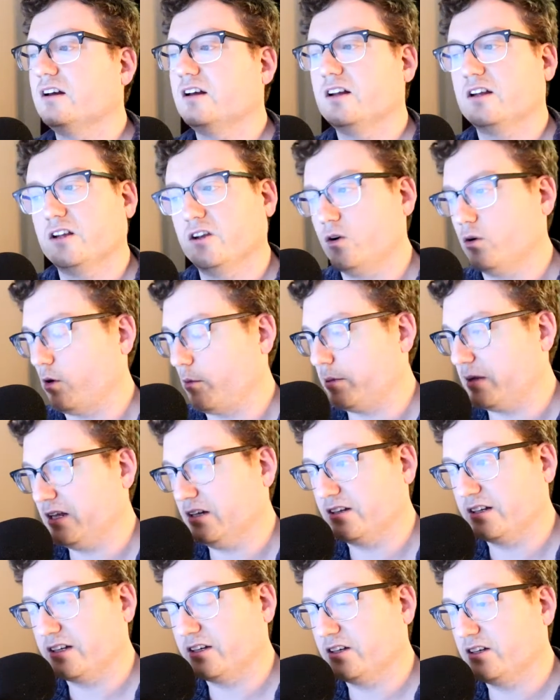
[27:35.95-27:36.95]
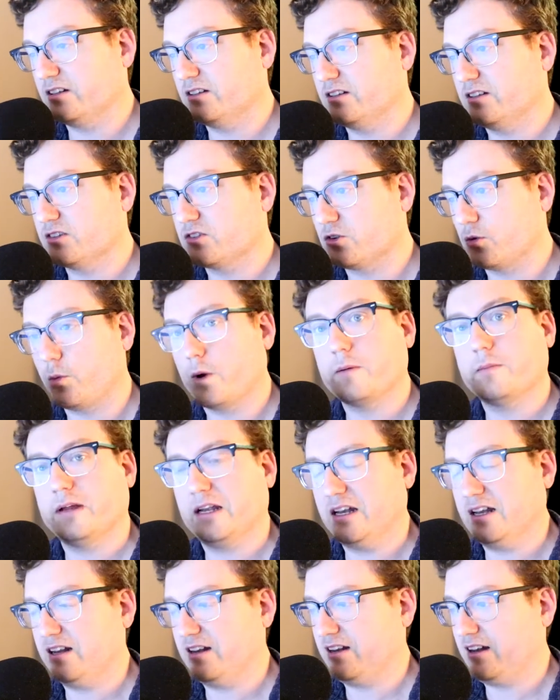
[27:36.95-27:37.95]
you know, appealing to
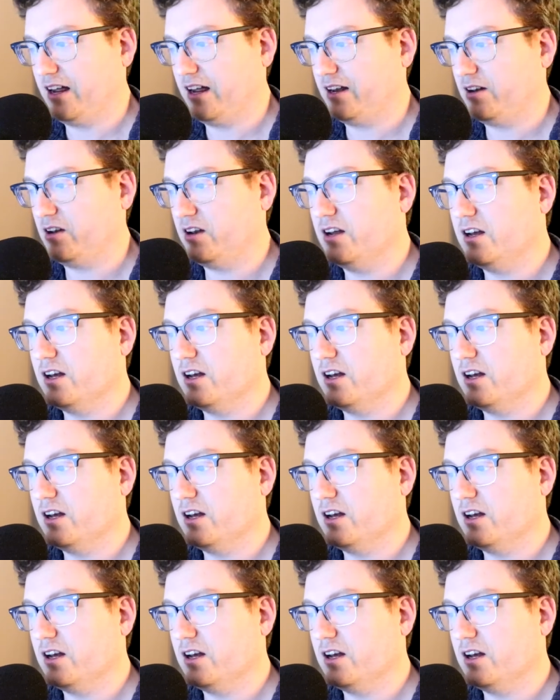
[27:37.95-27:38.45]
women. And